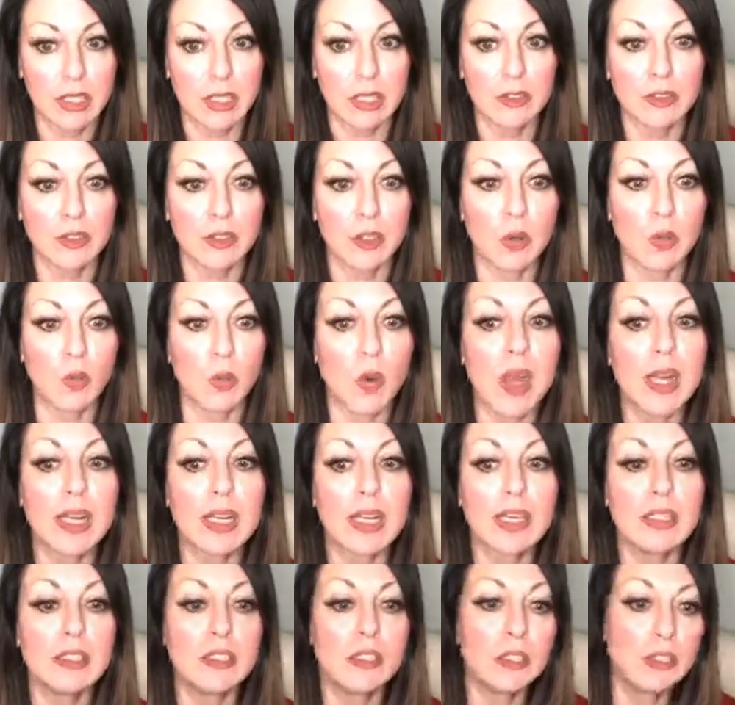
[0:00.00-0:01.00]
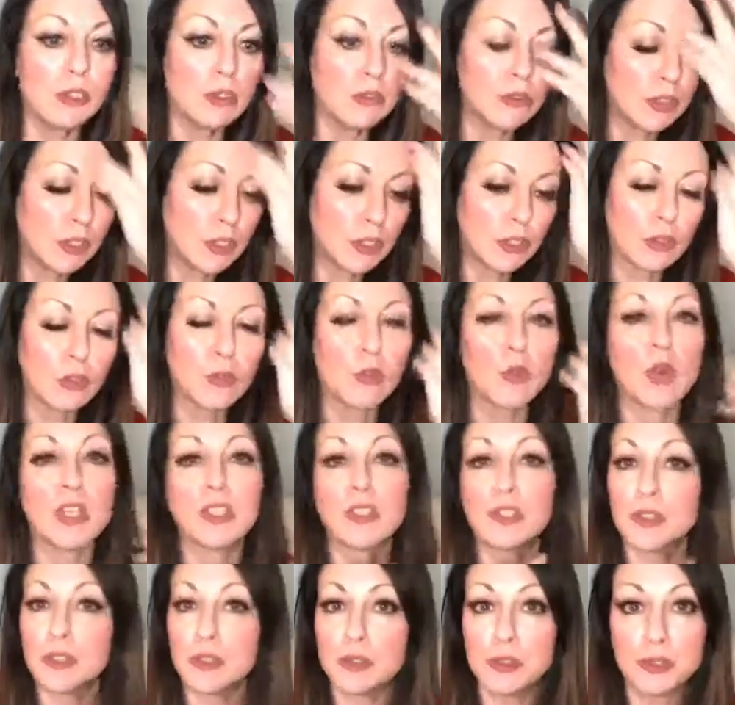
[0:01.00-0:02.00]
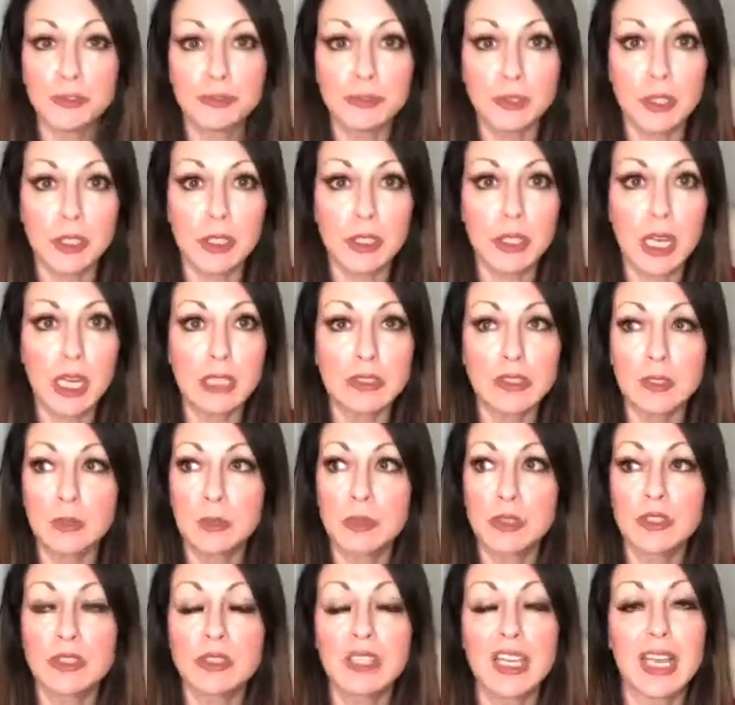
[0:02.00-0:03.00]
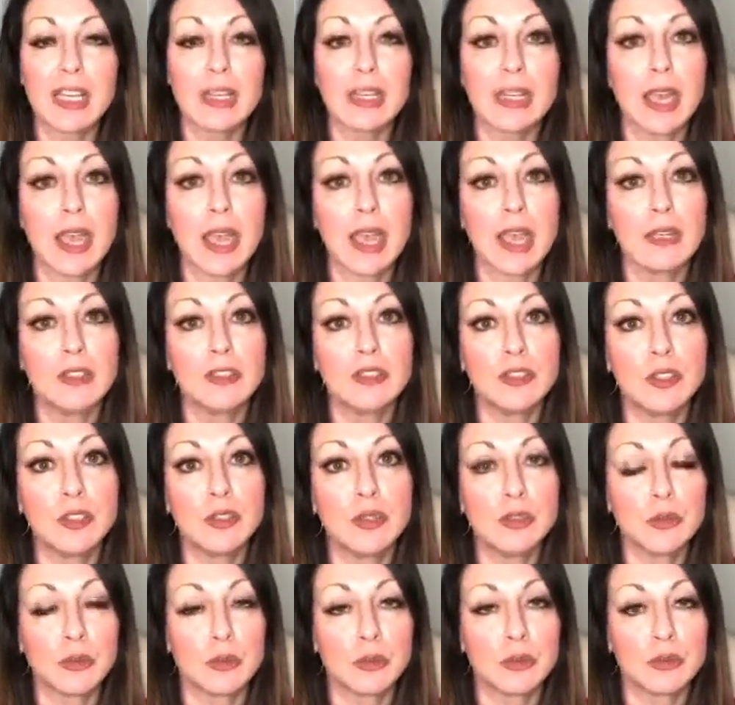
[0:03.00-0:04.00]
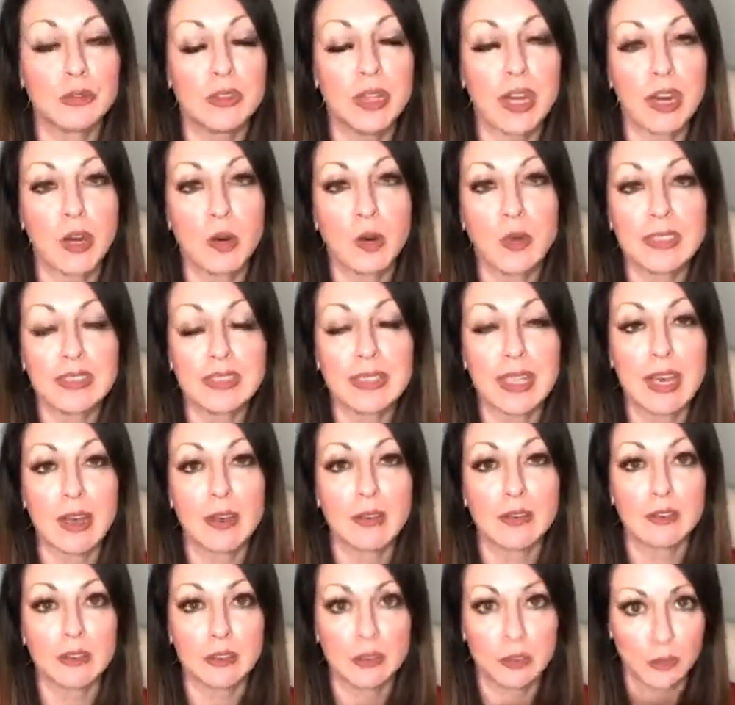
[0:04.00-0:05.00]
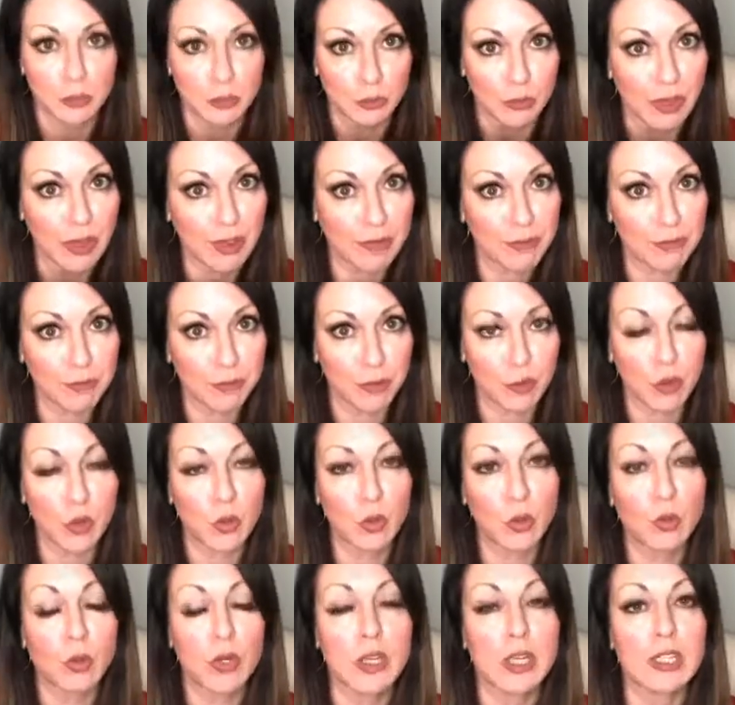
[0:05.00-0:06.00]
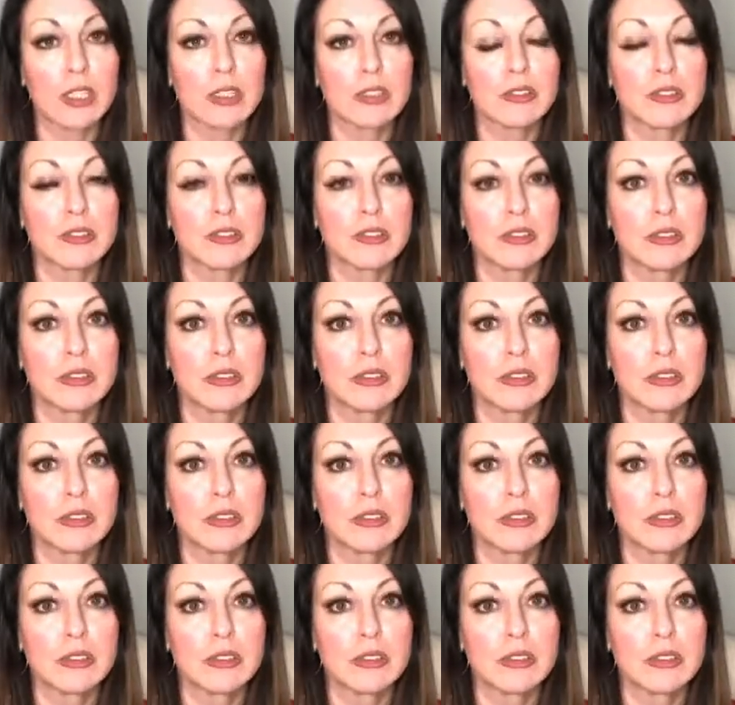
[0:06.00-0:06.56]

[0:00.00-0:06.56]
So what can you do? What do you do for your customers? And can you narrow it down to a few words?